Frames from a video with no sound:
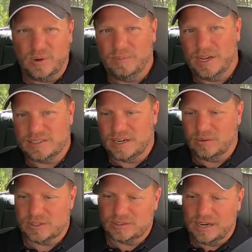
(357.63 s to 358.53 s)
12 miles an
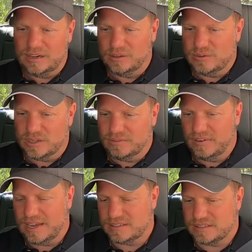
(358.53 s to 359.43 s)
hour. It's kind of usually the
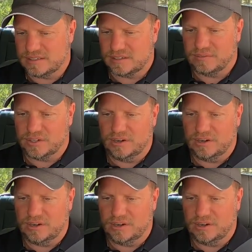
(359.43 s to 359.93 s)
fastest it's ever